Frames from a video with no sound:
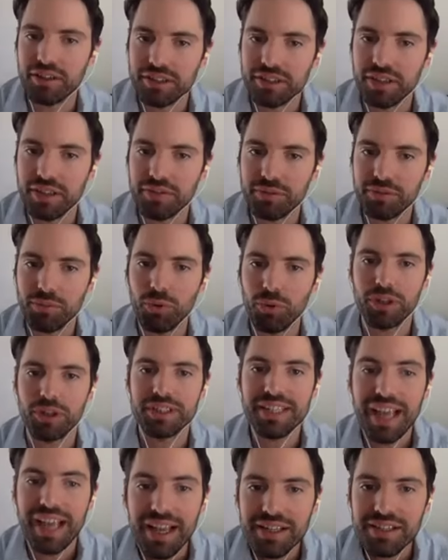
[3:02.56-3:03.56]
ourselves
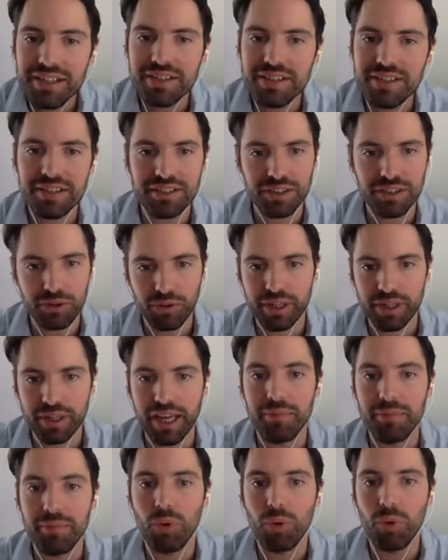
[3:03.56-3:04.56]
more tends to
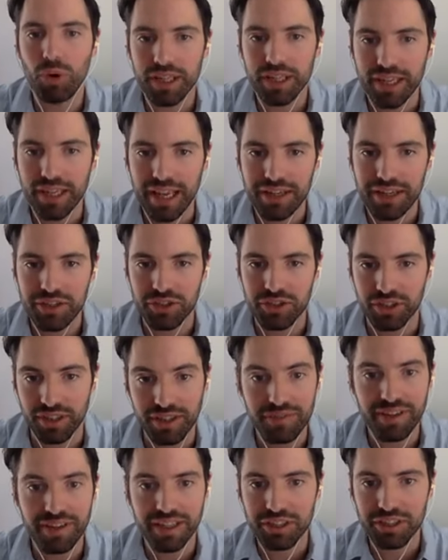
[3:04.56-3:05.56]
create more connection
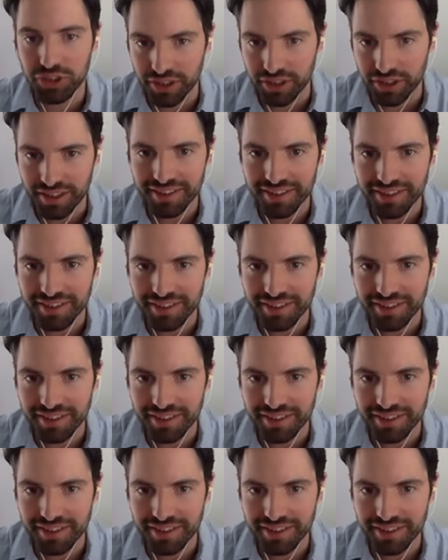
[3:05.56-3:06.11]
eventually.